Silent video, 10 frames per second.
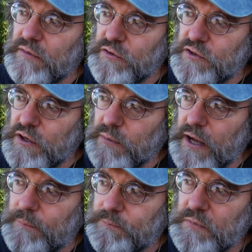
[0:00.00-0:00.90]
levels go
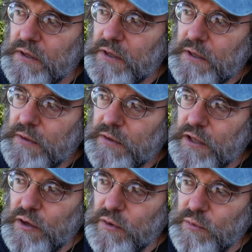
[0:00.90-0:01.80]
up,
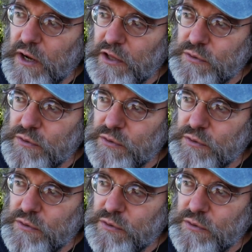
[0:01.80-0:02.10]
you know, we're at